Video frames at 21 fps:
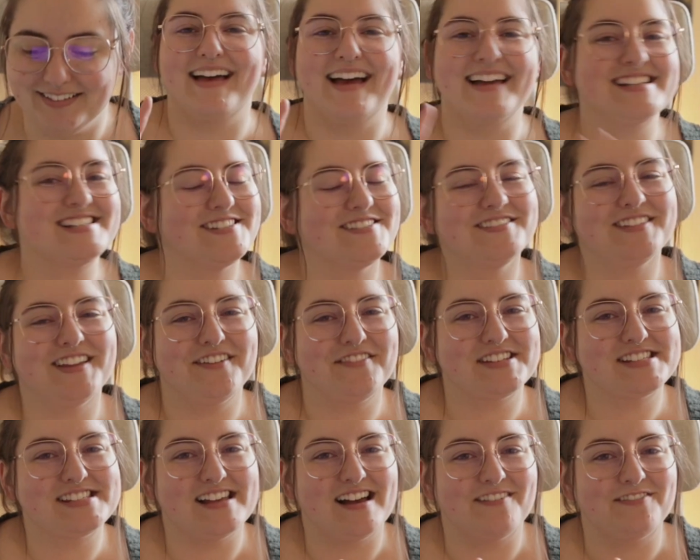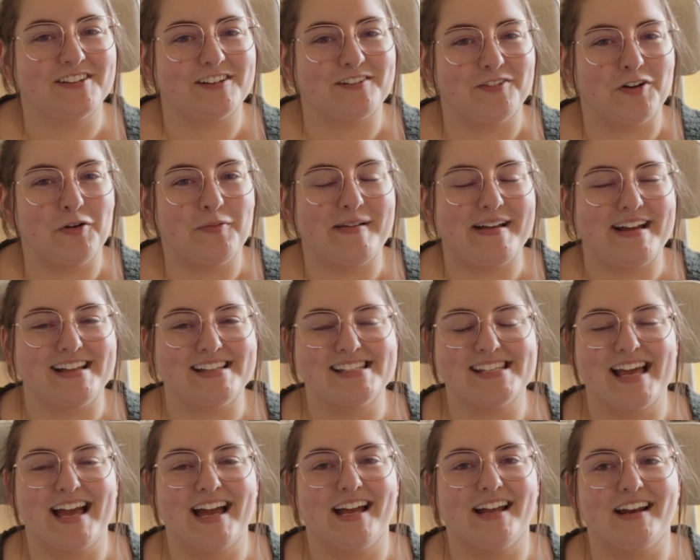I do love a sapphic
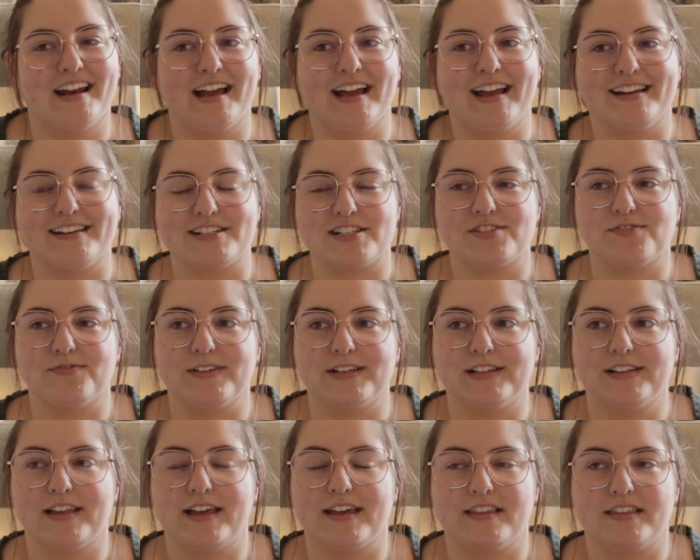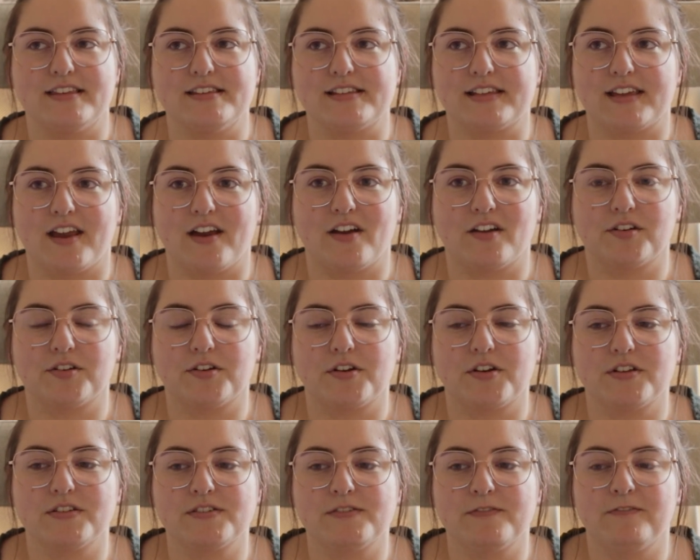romance, and I just feel like these
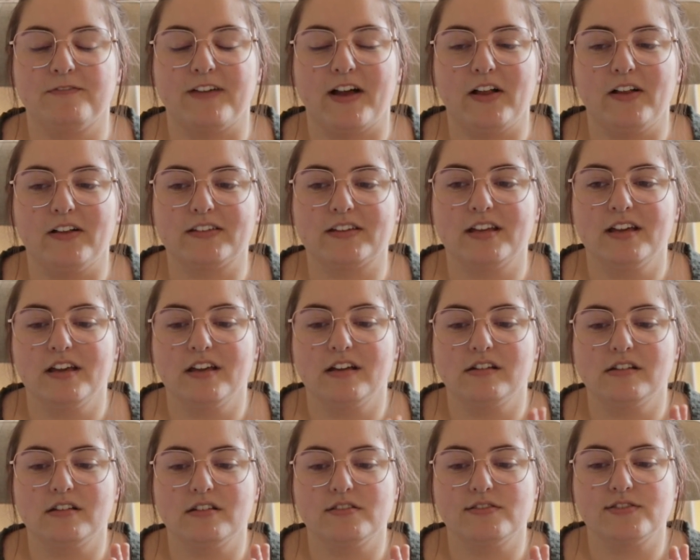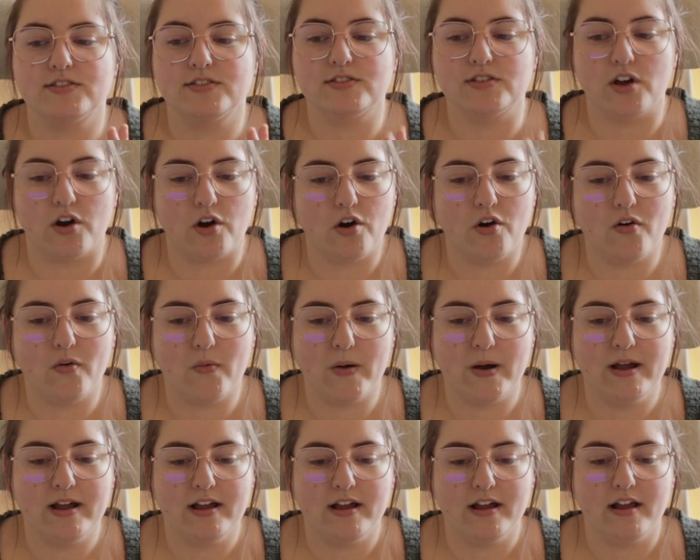characters felt so